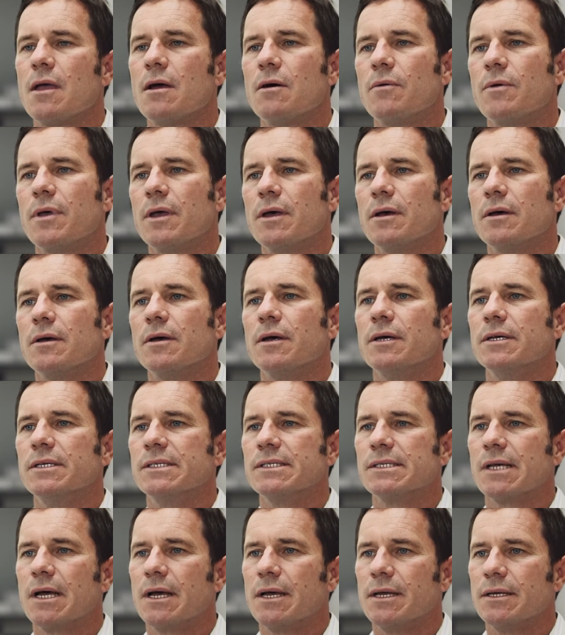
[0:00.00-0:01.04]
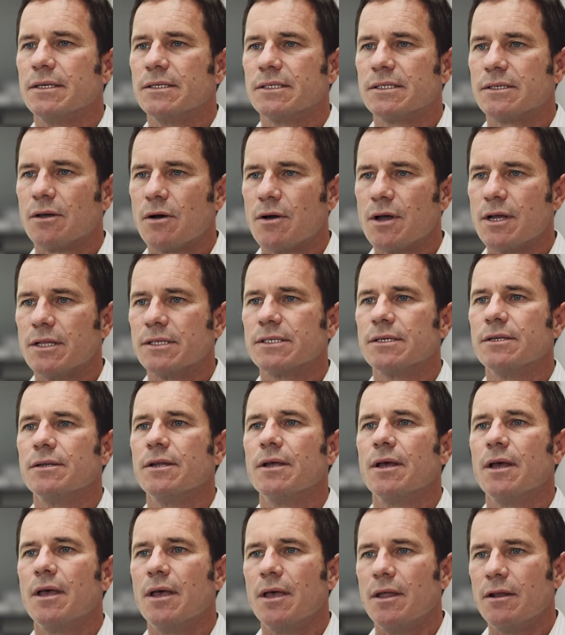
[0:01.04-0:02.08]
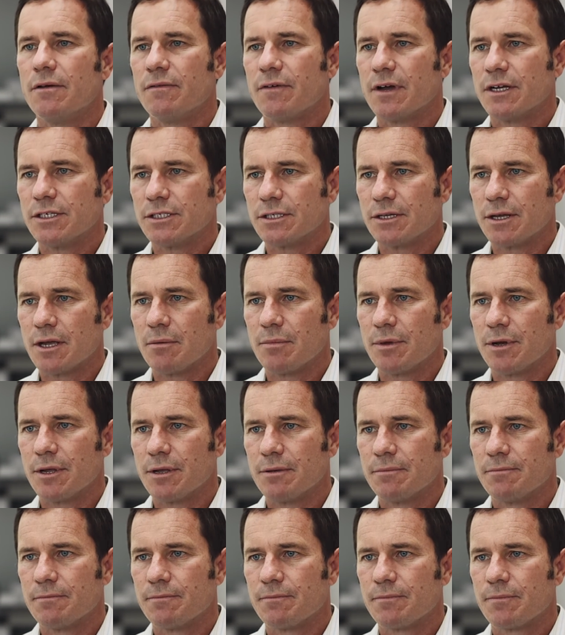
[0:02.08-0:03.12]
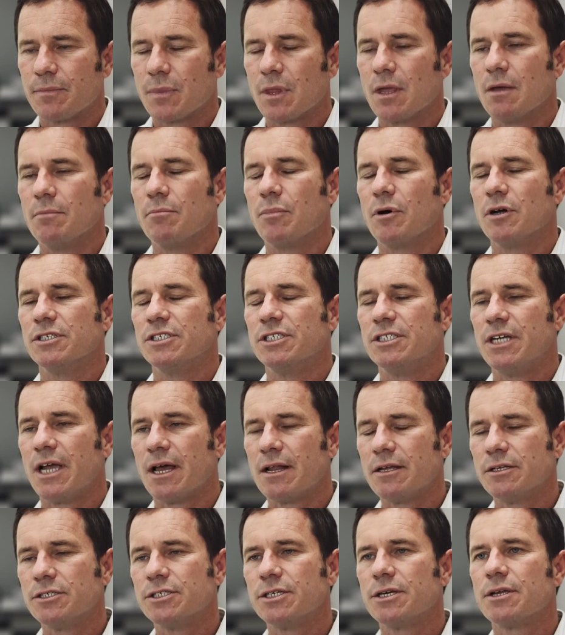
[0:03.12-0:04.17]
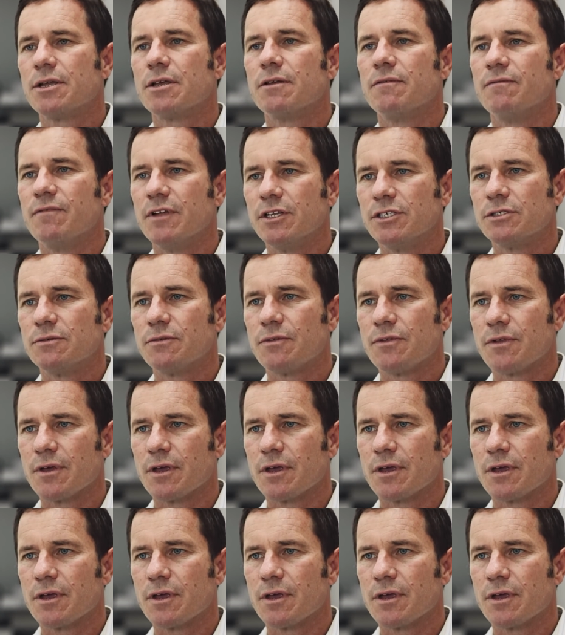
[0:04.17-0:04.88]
Aō Air is a science and innovation company, and by challenging conventional